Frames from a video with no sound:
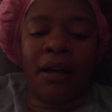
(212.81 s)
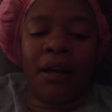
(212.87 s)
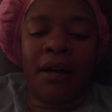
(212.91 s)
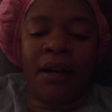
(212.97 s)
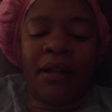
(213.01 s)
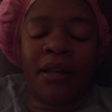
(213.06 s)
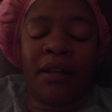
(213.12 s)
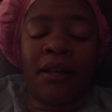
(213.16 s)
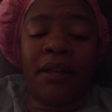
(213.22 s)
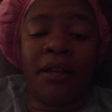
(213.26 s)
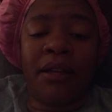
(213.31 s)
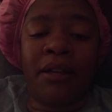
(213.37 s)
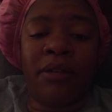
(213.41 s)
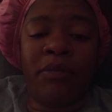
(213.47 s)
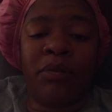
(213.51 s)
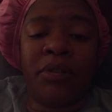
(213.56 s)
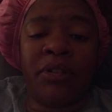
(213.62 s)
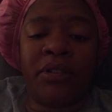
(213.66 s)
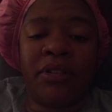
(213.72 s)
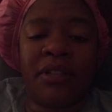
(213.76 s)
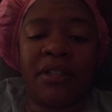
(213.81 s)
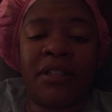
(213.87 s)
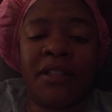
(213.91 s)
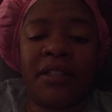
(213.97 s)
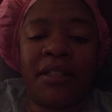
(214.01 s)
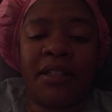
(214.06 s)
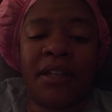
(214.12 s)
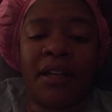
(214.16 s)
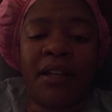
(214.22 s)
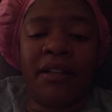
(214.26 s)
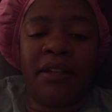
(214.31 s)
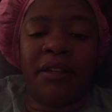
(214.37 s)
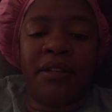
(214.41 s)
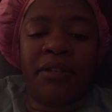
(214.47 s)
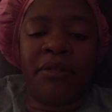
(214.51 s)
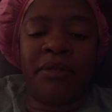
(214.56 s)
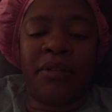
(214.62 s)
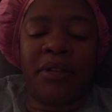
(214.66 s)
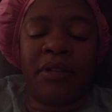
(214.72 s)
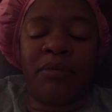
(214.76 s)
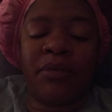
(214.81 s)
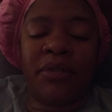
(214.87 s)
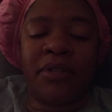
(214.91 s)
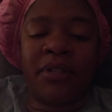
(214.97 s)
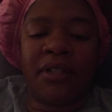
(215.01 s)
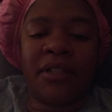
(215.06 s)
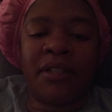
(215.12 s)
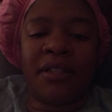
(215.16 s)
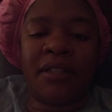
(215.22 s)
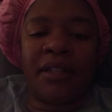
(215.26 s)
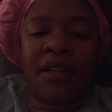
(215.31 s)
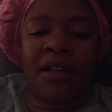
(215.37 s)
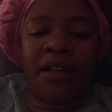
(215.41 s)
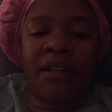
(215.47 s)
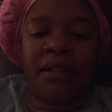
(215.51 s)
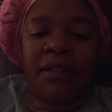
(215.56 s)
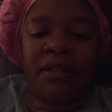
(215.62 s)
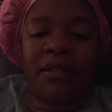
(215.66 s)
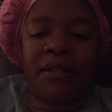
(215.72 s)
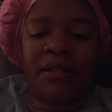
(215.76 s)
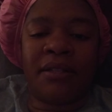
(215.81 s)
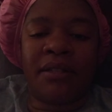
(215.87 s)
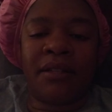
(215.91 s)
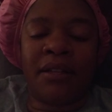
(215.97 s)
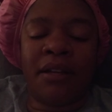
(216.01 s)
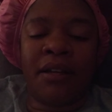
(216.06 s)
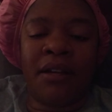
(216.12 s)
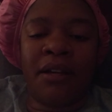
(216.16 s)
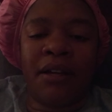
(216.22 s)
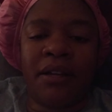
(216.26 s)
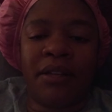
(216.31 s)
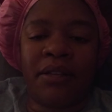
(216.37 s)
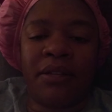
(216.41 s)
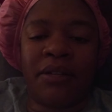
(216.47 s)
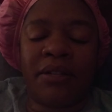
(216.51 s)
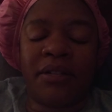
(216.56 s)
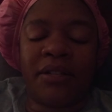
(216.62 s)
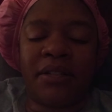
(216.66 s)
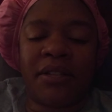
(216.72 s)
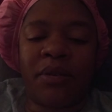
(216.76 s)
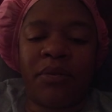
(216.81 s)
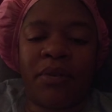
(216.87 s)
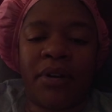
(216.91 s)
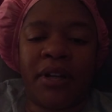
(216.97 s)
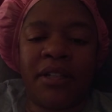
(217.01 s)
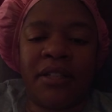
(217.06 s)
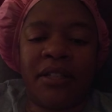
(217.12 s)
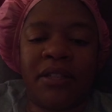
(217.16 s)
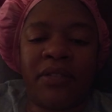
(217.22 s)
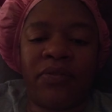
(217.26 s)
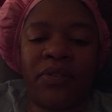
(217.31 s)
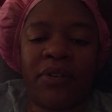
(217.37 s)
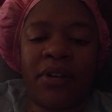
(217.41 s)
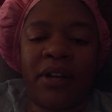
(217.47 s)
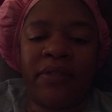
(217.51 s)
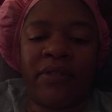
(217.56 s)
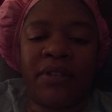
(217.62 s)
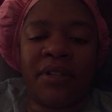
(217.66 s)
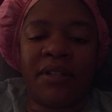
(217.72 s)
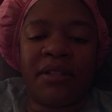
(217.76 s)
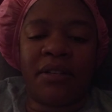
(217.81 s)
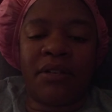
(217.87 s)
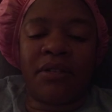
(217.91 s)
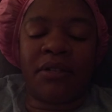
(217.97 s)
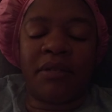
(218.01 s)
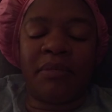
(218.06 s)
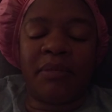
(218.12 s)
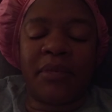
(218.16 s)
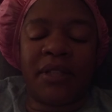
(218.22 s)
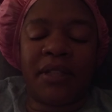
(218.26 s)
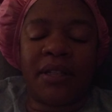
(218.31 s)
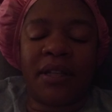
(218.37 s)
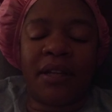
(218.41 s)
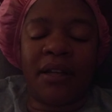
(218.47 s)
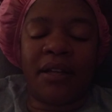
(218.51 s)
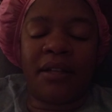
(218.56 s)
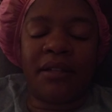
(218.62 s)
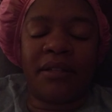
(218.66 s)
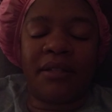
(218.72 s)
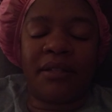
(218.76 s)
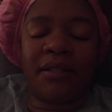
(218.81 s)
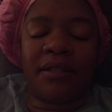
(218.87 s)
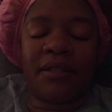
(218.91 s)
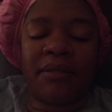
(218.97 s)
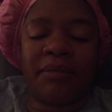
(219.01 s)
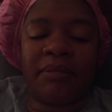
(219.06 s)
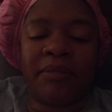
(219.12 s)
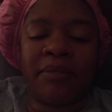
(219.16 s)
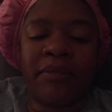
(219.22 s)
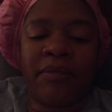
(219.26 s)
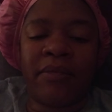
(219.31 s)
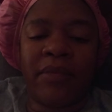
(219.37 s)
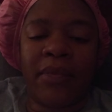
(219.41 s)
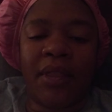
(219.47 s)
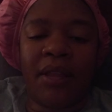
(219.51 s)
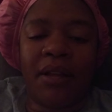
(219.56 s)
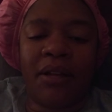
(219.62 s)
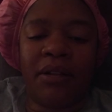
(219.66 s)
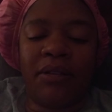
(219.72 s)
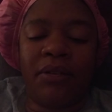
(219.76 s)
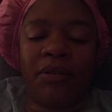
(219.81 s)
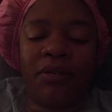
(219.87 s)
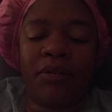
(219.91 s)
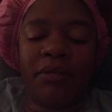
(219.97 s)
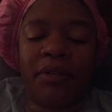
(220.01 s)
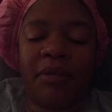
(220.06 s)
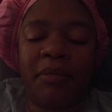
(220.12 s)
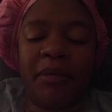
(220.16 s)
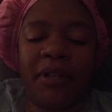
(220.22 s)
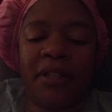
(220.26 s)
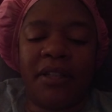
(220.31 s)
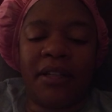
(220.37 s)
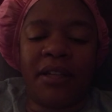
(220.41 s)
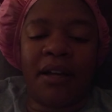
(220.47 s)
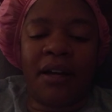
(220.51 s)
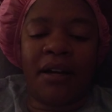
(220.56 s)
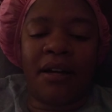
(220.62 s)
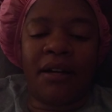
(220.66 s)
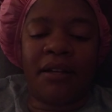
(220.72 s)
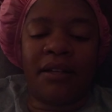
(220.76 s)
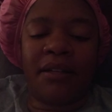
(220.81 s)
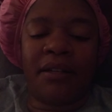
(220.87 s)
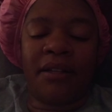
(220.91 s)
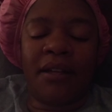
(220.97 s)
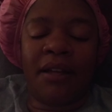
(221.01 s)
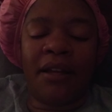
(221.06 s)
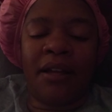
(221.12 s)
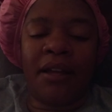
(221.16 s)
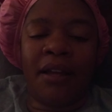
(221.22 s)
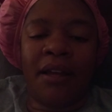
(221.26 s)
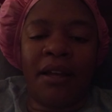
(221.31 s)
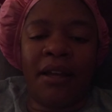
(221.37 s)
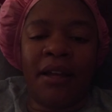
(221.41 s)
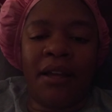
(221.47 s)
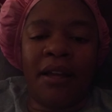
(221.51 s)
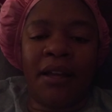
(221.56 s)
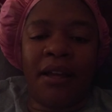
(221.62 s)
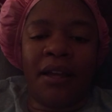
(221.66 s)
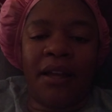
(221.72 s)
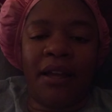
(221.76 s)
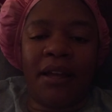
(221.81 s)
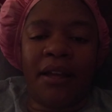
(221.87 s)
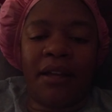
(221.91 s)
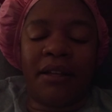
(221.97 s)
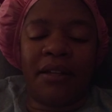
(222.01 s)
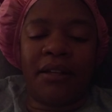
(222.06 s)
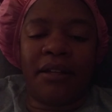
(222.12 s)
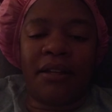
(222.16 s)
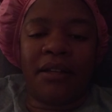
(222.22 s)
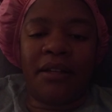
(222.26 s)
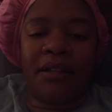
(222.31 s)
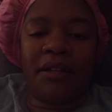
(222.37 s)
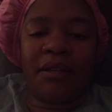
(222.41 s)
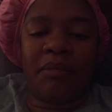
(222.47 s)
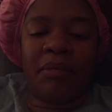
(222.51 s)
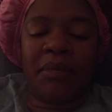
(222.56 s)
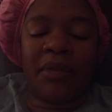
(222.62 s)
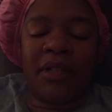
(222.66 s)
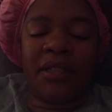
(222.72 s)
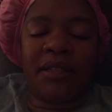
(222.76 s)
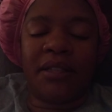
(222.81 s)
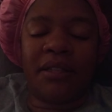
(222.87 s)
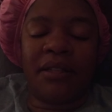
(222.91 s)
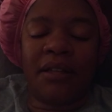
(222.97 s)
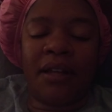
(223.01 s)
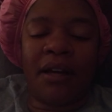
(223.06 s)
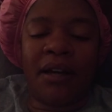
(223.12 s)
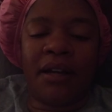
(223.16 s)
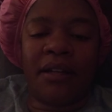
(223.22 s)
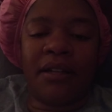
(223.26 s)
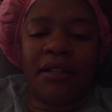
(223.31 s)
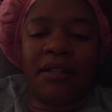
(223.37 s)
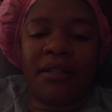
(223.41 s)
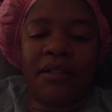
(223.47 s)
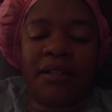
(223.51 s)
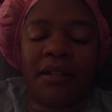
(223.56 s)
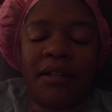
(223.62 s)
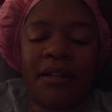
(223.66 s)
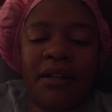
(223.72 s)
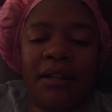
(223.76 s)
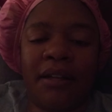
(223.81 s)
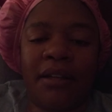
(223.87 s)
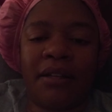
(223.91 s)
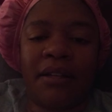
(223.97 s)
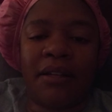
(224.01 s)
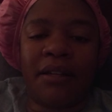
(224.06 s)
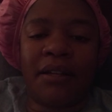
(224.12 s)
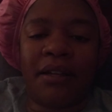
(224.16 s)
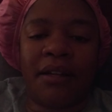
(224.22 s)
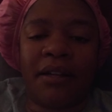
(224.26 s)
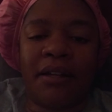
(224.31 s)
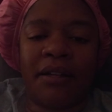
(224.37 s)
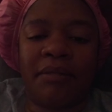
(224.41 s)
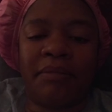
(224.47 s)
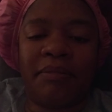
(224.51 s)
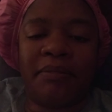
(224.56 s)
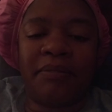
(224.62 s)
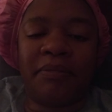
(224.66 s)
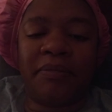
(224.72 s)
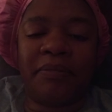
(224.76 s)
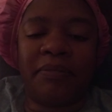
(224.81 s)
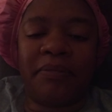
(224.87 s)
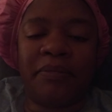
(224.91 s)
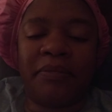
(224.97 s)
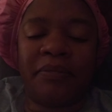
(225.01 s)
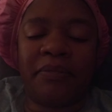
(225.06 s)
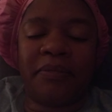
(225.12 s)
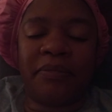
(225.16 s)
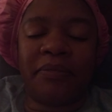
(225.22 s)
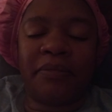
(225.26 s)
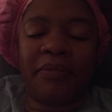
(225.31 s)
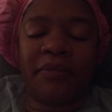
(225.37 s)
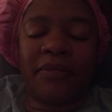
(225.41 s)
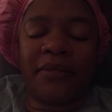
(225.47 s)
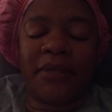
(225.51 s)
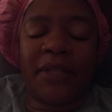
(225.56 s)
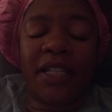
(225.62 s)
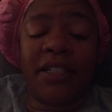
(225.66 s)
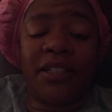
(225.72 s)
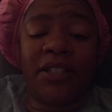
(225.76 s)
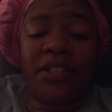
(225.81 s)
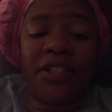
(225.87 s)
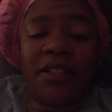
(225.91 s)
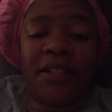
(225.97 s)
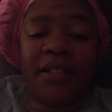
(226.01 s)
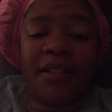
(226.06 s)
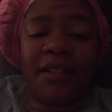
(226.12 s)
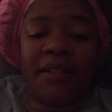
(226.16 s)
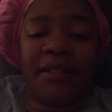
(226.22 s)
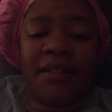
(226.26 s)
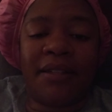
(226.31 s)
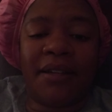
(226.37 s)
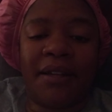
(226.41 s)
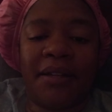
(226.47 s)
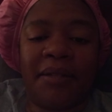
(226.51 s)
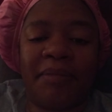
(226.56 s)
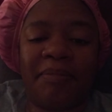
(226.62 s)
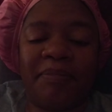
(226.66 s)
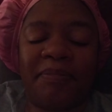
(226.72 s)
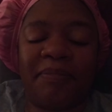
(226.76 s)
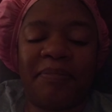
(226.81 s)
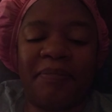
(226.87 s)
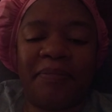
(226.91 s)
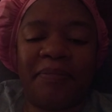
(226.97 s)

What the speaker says: and He will sustain you. He will sustain us. There is grace for every circumstance. Glory be to God, and blessed night, and in Jesus' name.